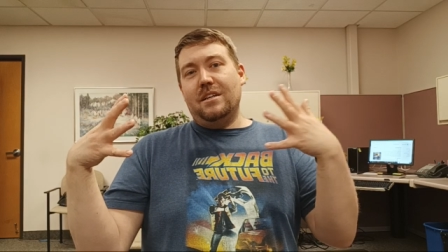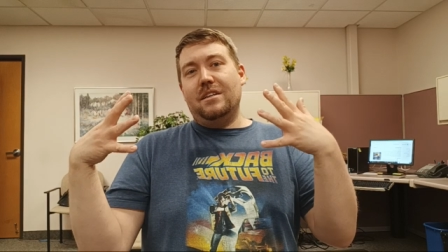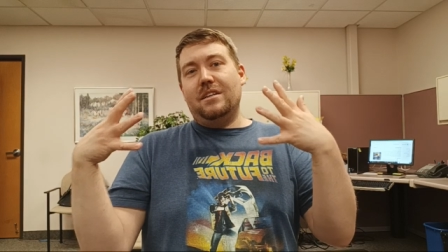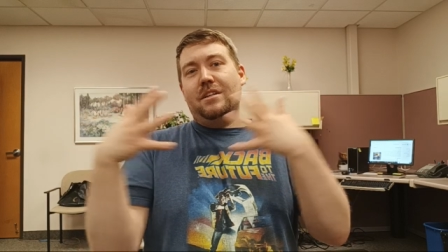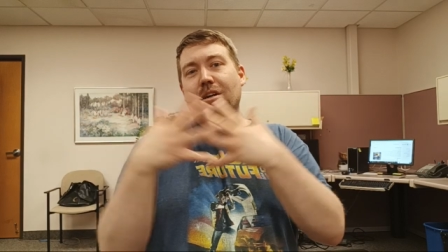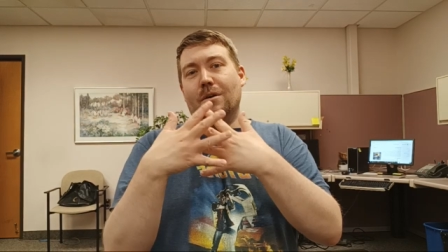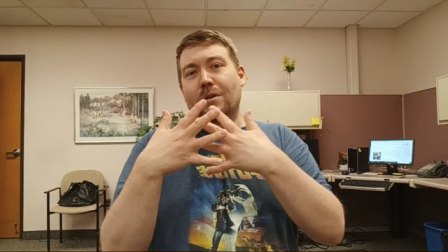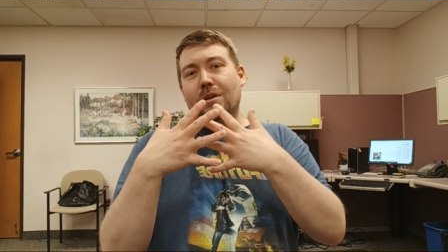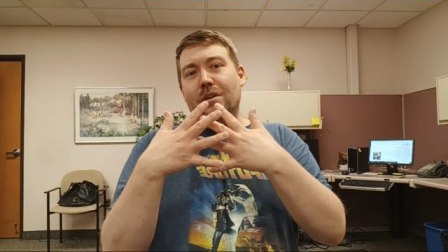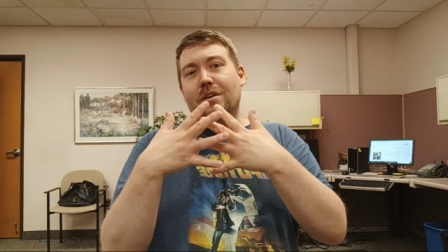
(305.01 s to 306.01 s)
you know,
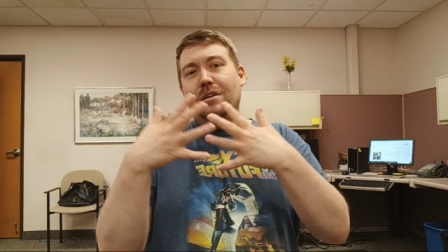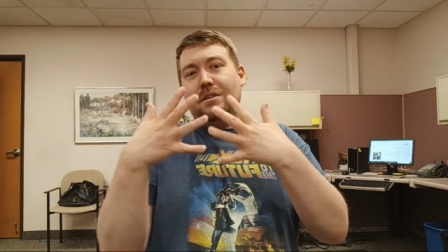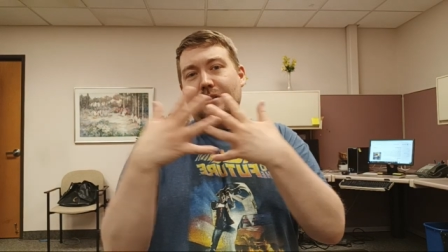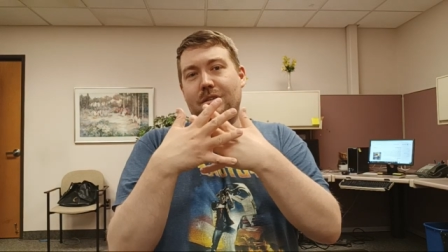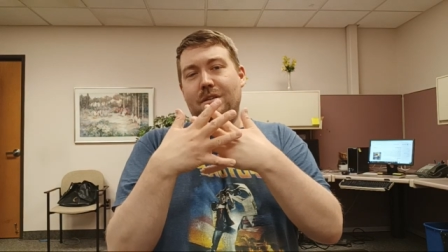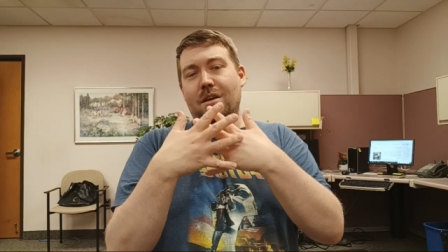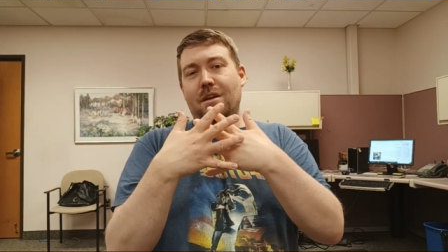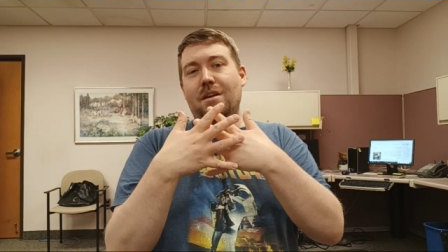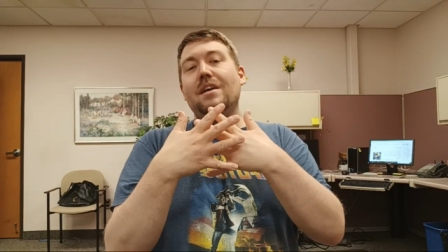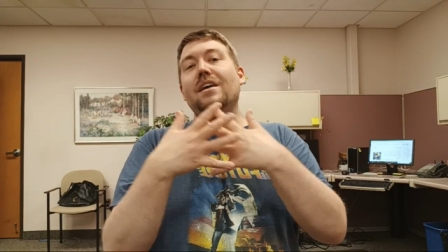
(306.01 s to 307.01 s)

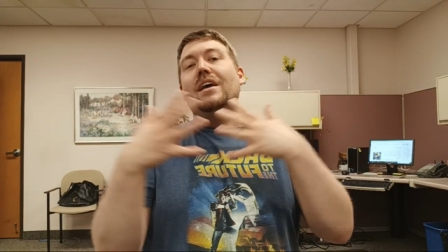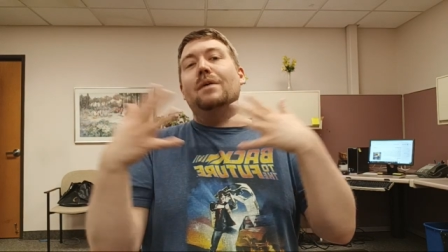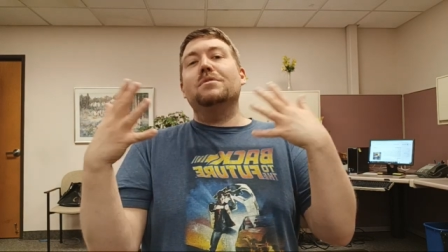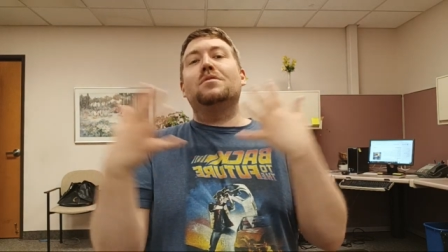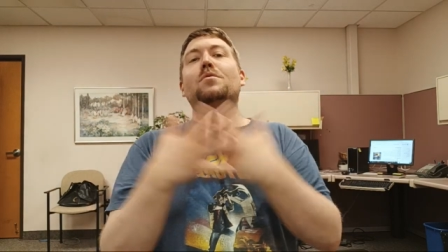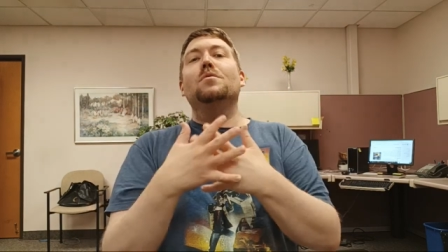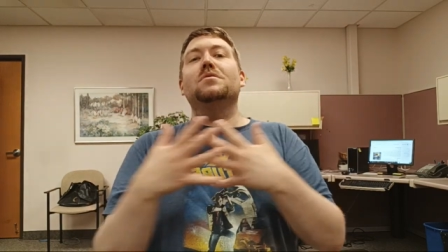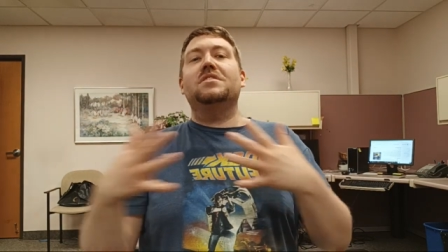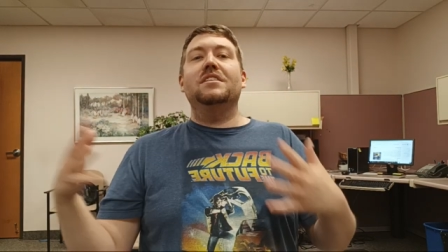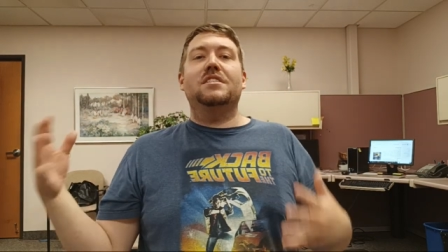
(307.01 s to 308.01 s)
it was cool
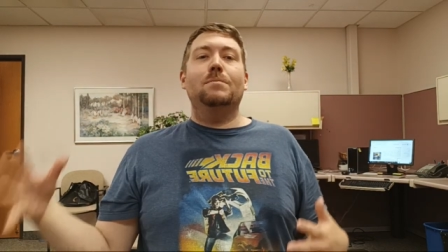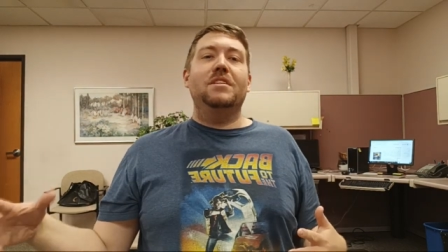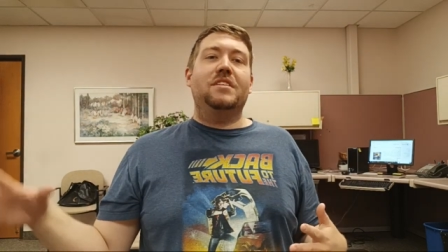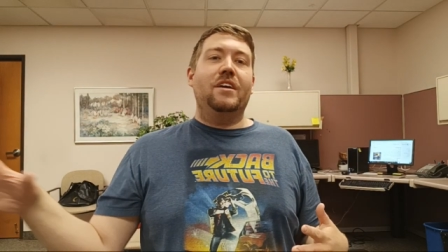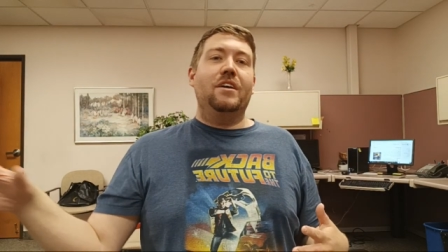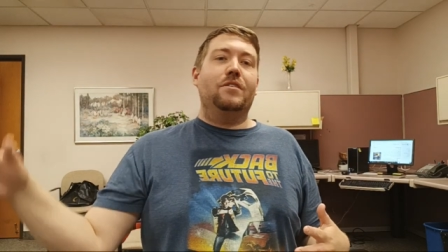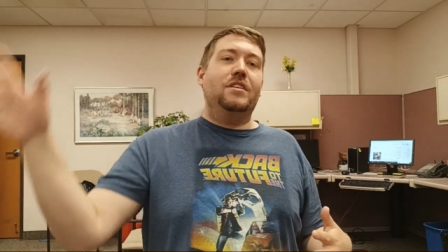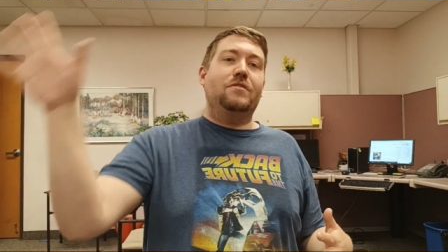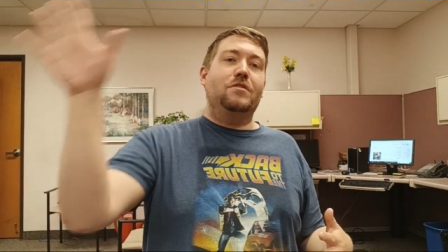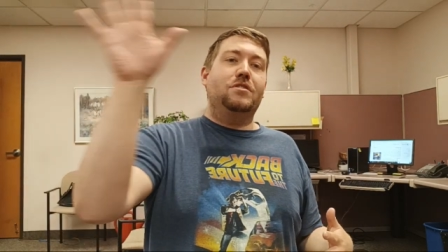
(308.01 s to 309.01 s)
seeing some of these characters
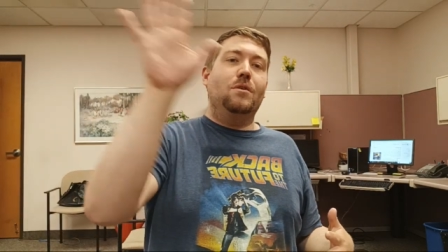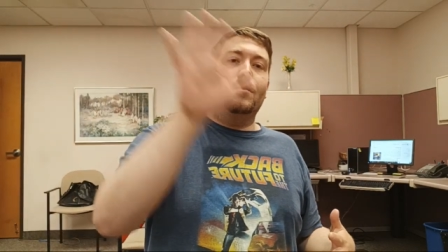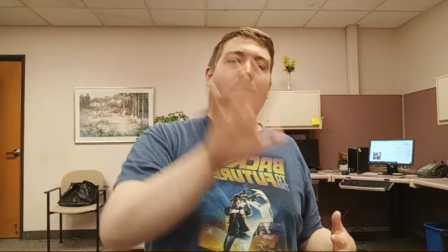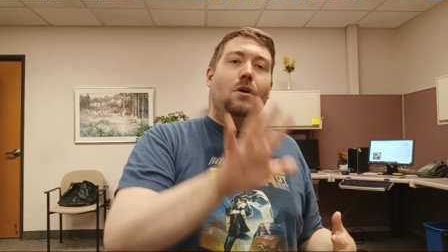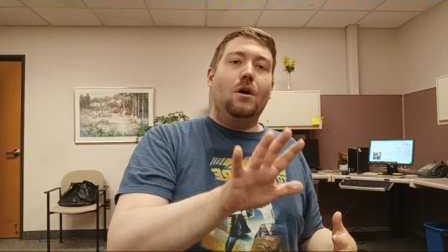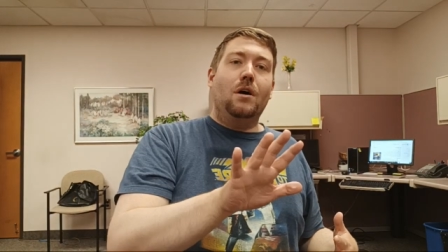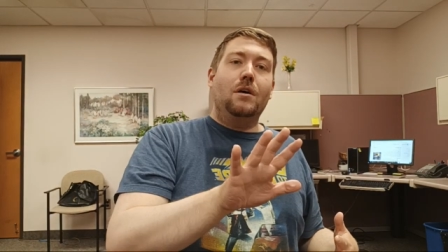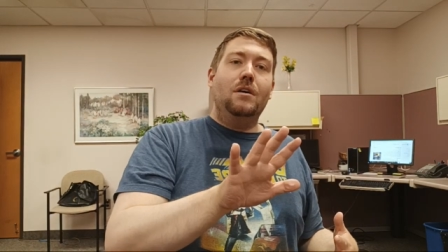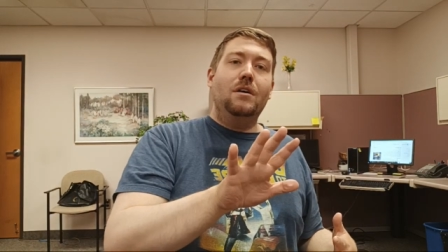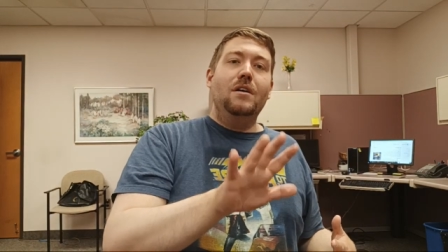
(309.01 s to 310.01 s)
after so long,
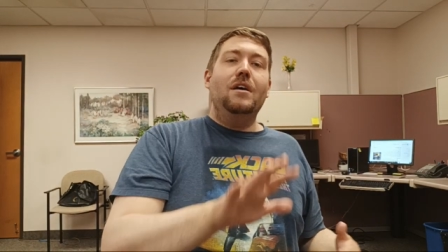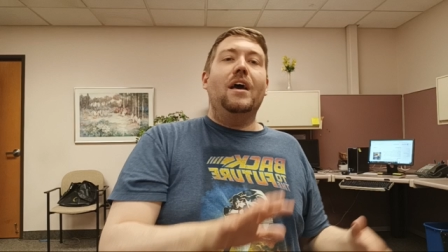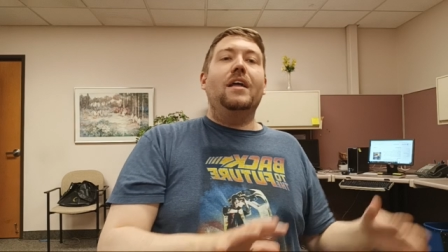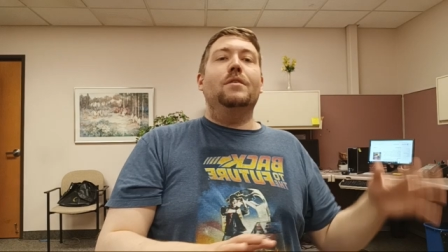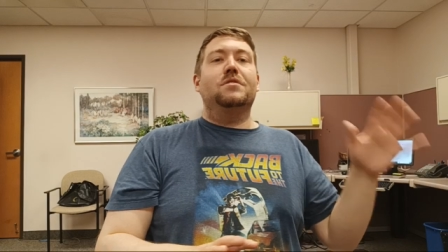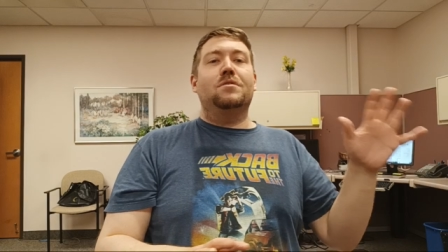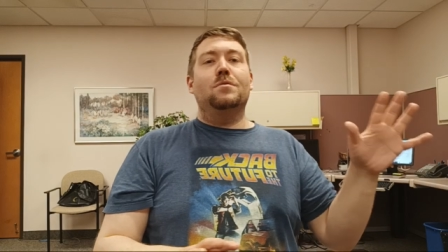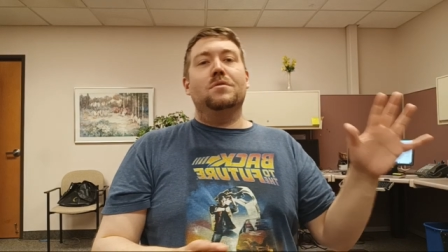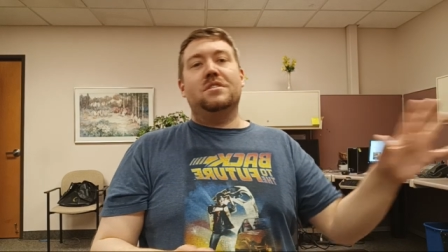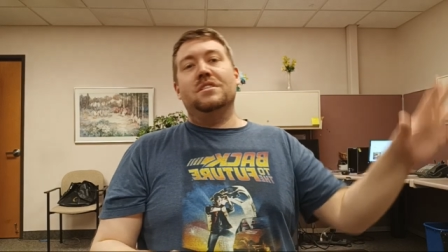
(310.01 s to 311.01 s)
and it was
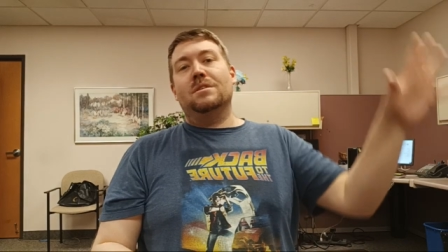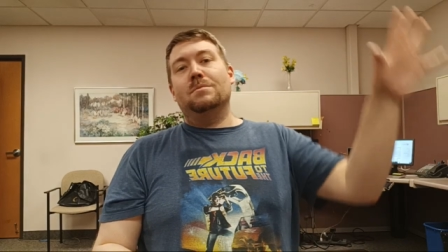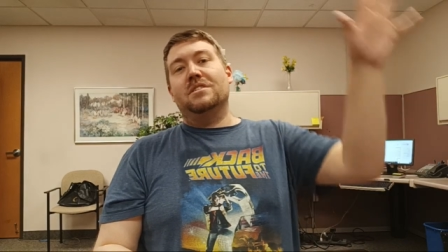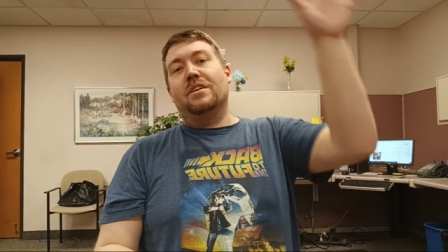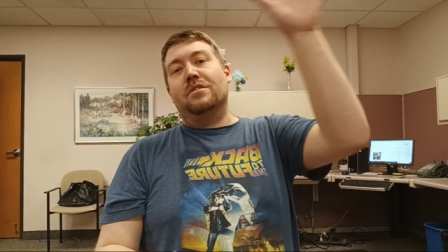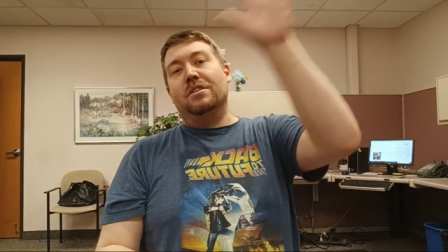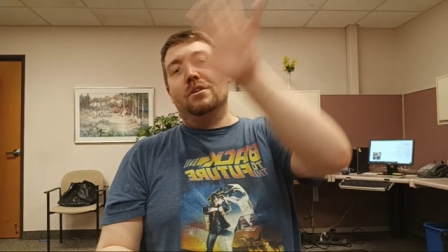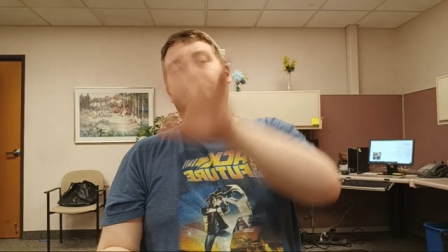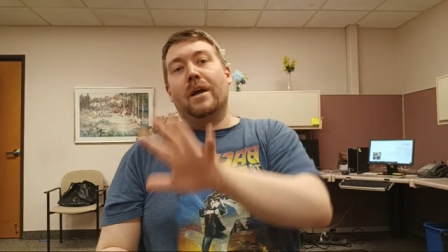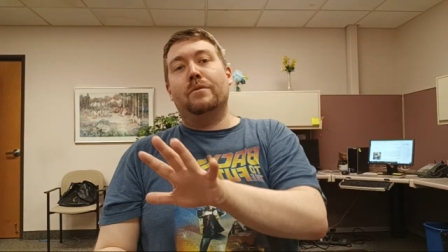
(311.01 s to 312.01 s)
cool seeing some of these characters
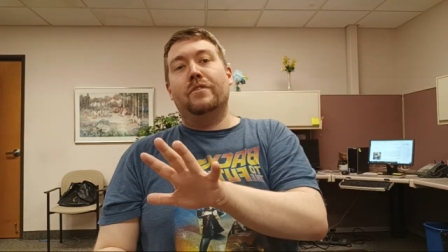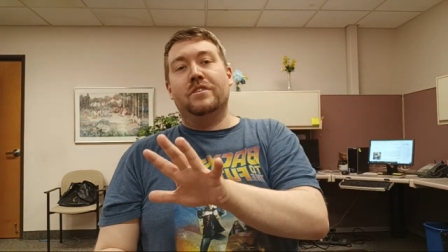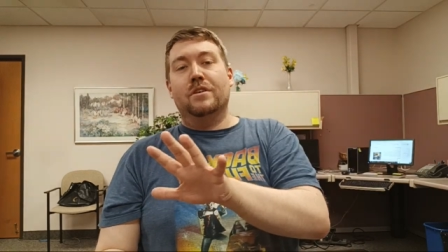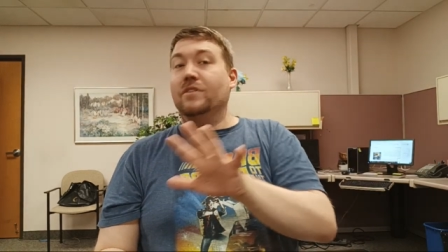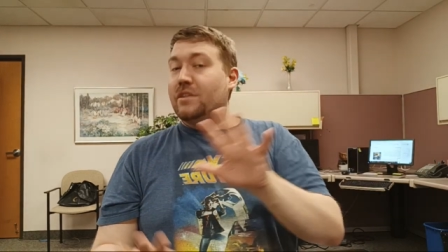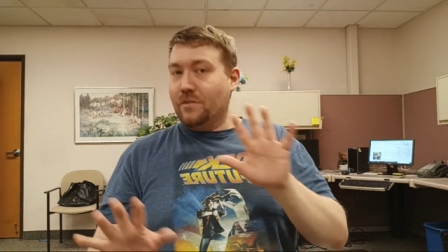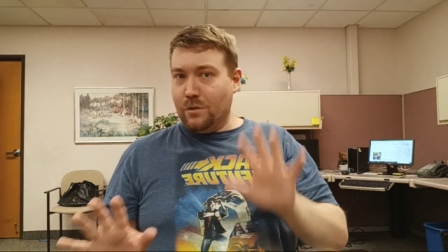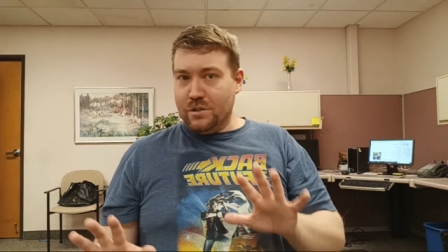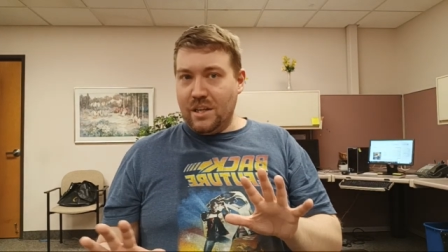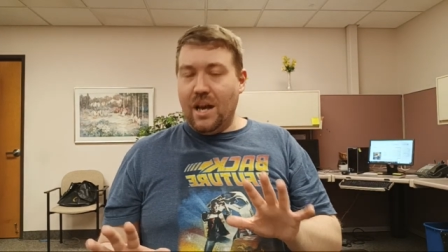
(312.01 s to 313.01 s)
interact with each other for like the
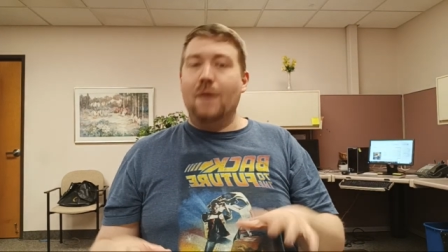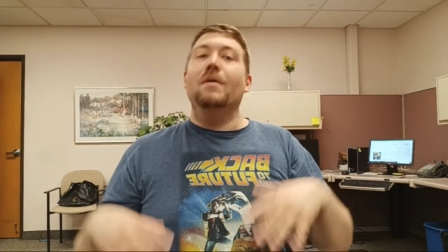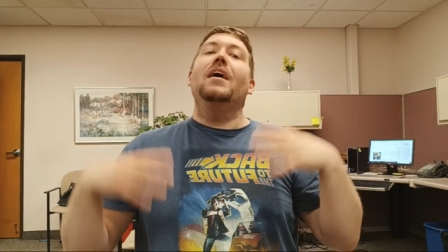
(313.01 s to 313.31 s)
first time.